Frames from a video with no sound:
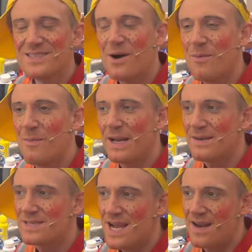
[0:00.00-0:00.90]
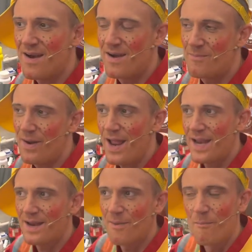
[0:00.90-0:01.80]
Oh, well, my name's Dan. I'm
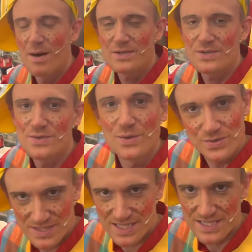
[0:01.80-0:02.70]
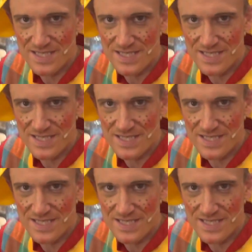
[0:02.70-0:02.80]
playing Muddles this